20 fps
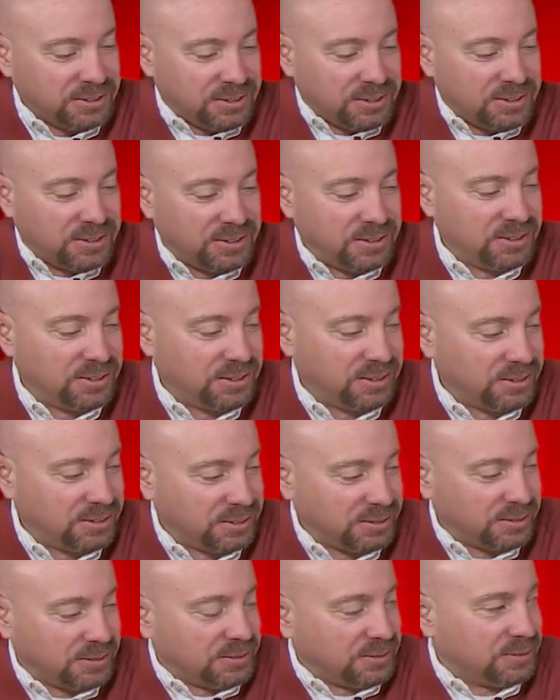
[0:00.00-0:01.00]

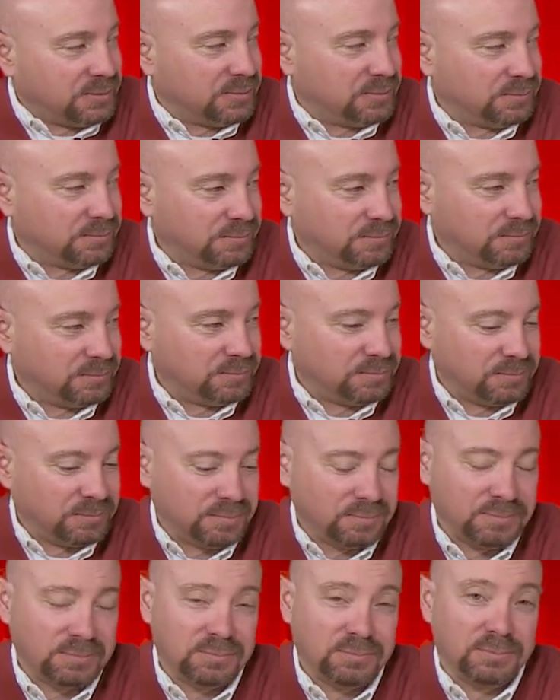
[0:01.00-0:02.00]

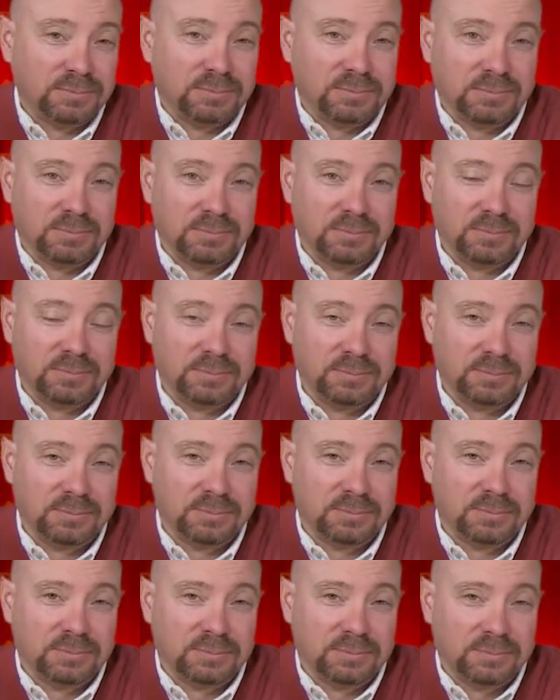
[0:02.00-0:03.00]

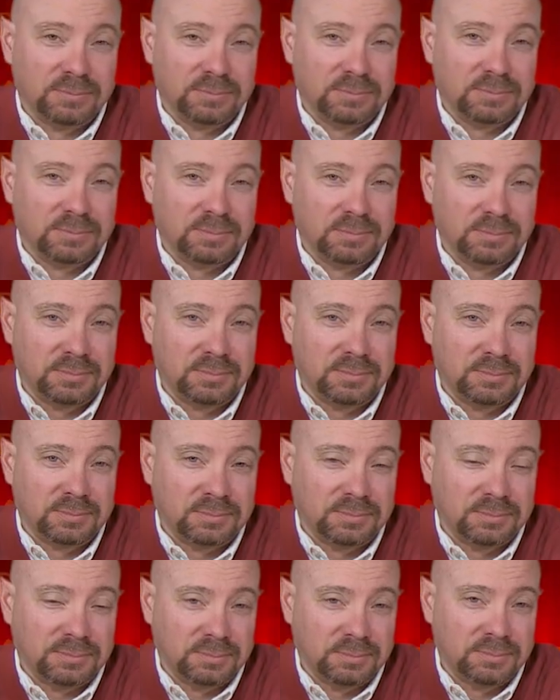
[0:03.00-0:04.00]

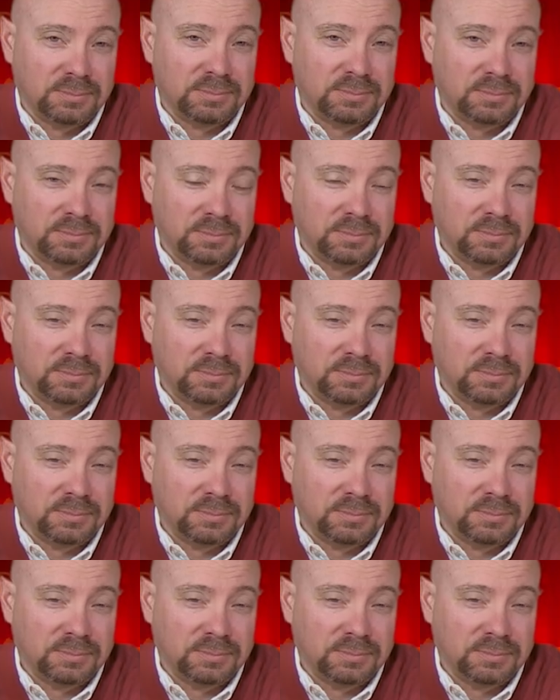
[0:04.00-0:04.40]
(not speaking)